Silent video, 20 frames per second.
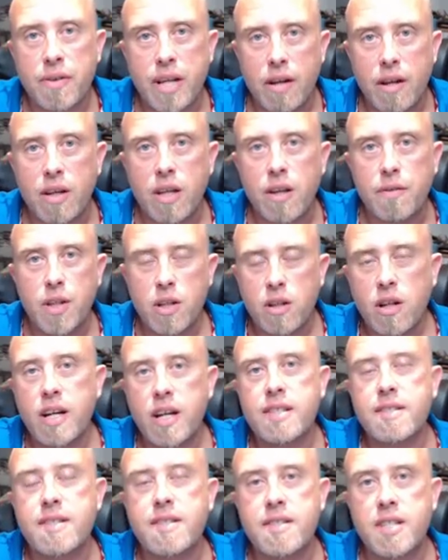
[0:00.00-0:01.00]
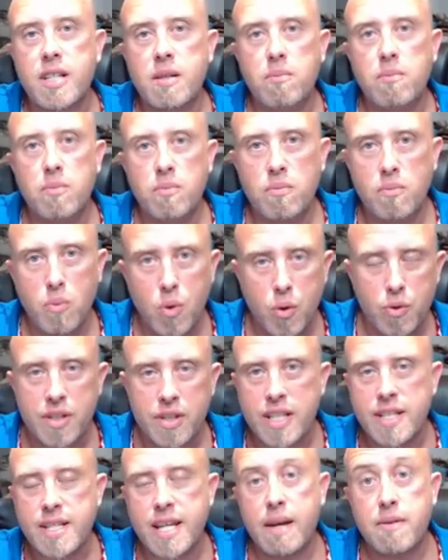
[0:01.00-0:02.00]
Now, if you'd like to see more
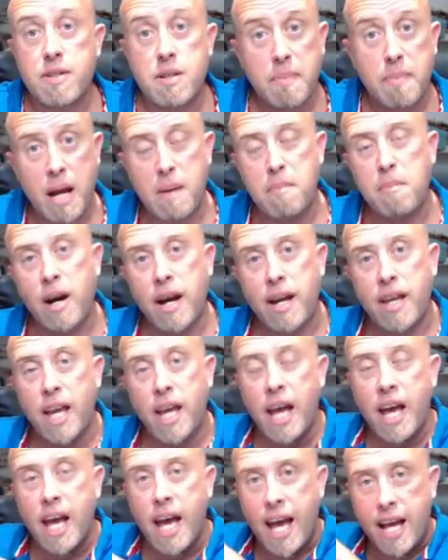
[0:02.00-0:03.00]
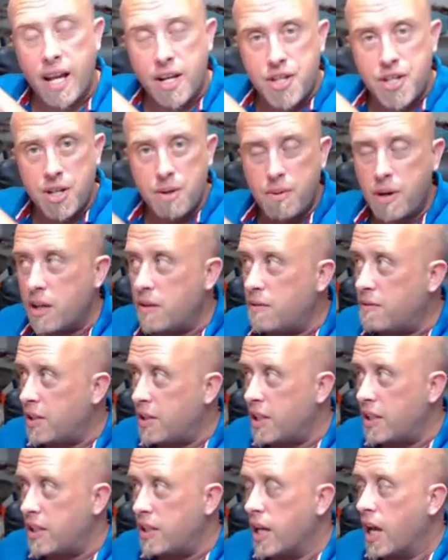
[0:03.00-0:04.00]
details about my
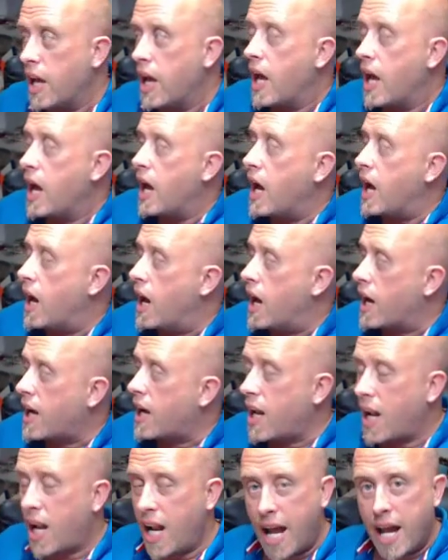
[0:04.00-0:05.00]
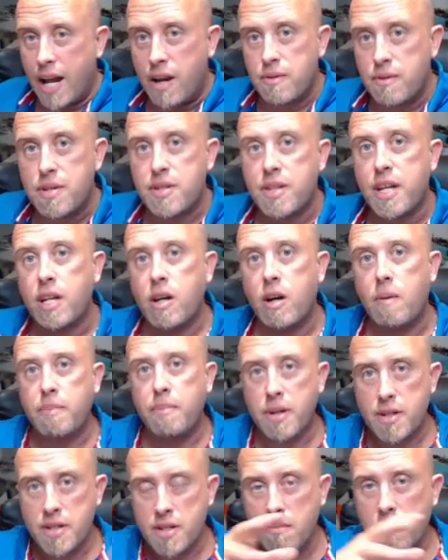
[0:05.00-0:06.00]
XUAV clouds, then I'll
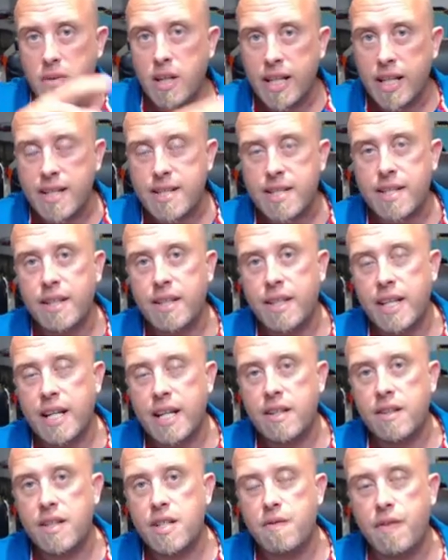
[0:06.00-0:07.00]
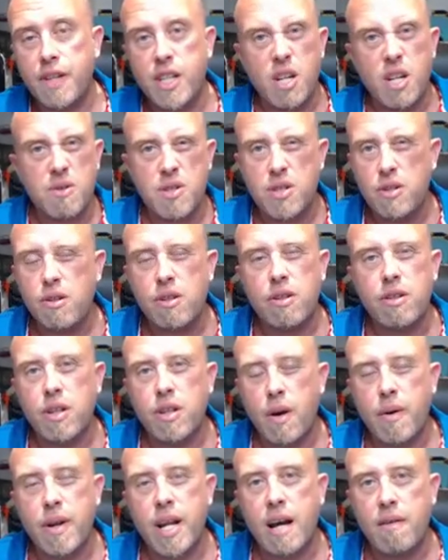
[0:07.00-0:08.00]
put some links at the end of this video so you can
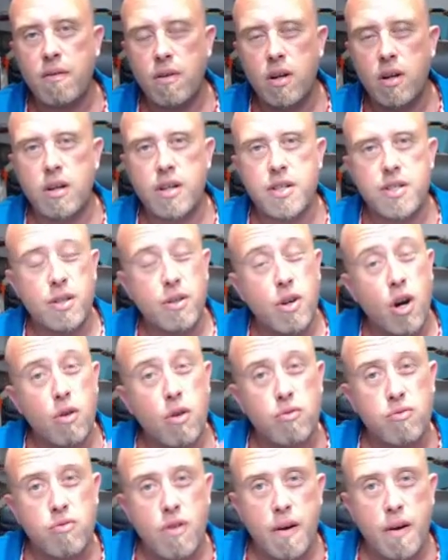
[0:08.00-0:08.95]
go and have a look, so you've got a